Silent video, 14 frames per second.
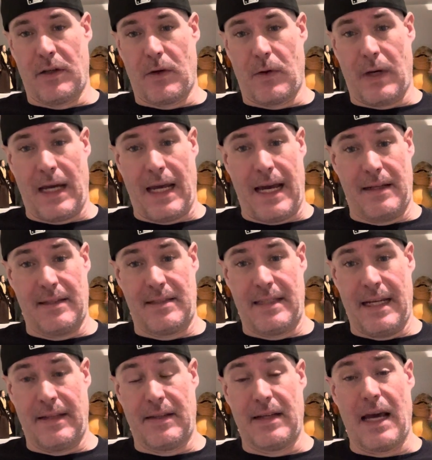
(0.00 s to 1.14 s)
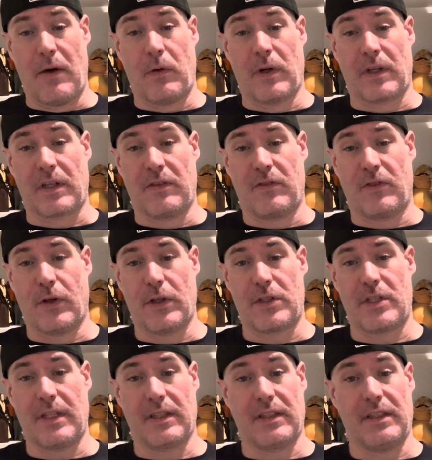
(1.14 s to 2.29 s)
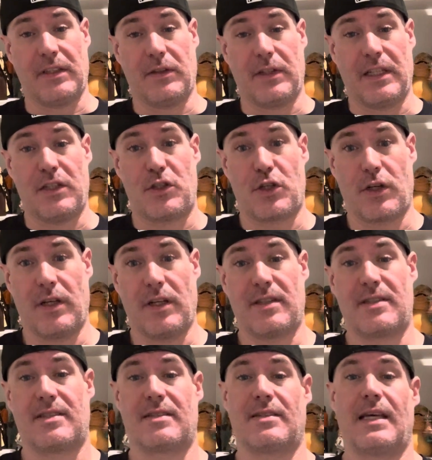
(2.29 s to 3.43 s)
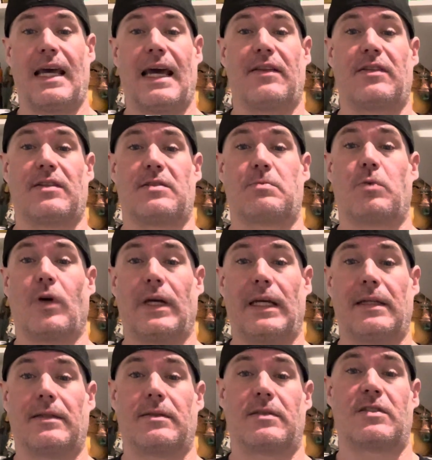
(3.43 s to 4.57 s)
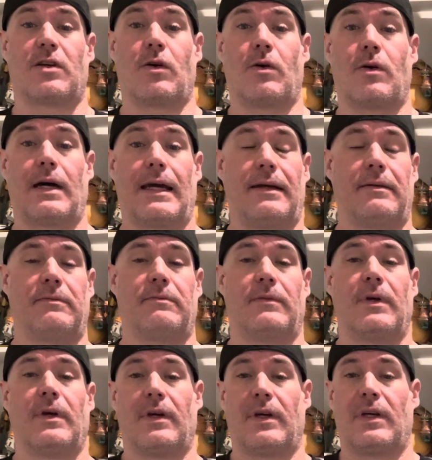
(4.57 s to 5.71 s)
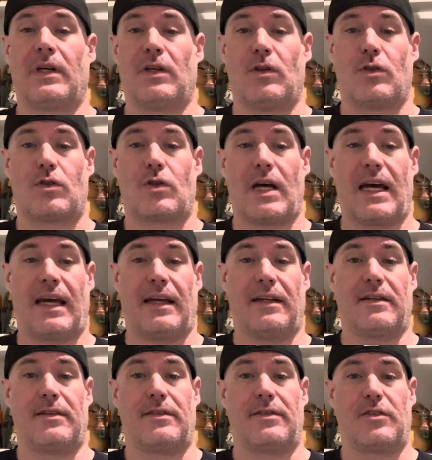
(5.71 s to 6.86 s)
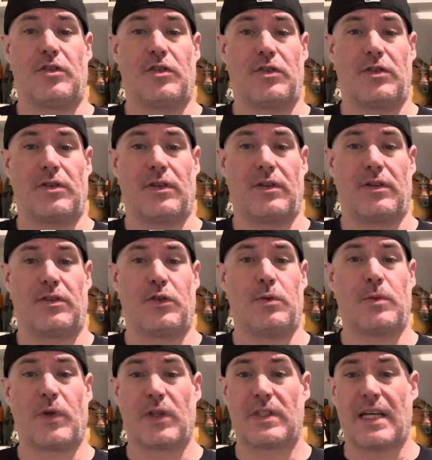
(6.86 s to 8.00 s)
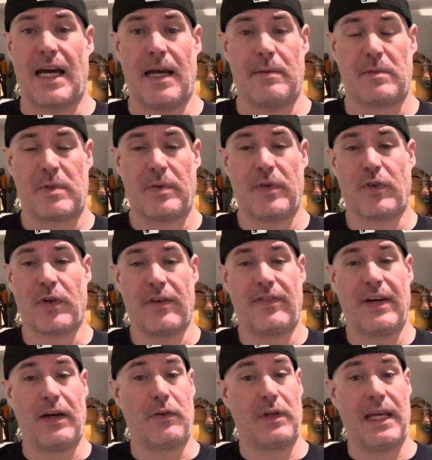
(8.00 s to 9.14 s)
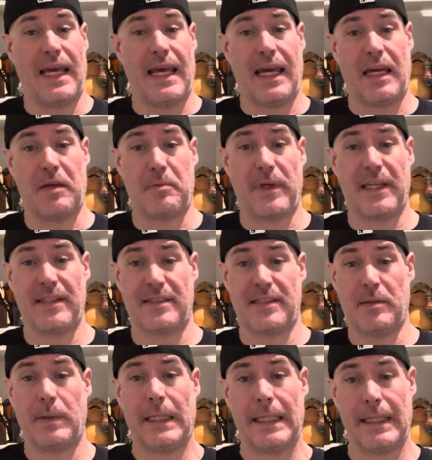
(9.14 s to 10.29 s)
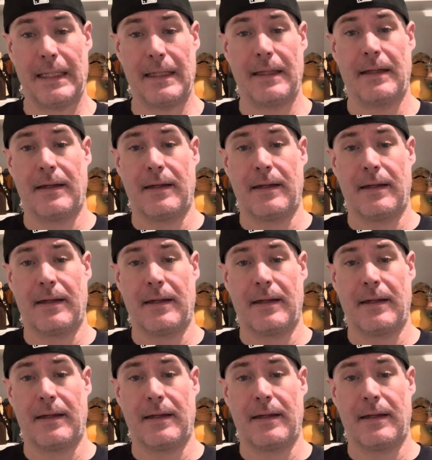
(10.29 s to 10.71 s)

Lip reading: I had to stay in the network, unfortunately, due to insurance at this point. So I tried two more times before I found a PCP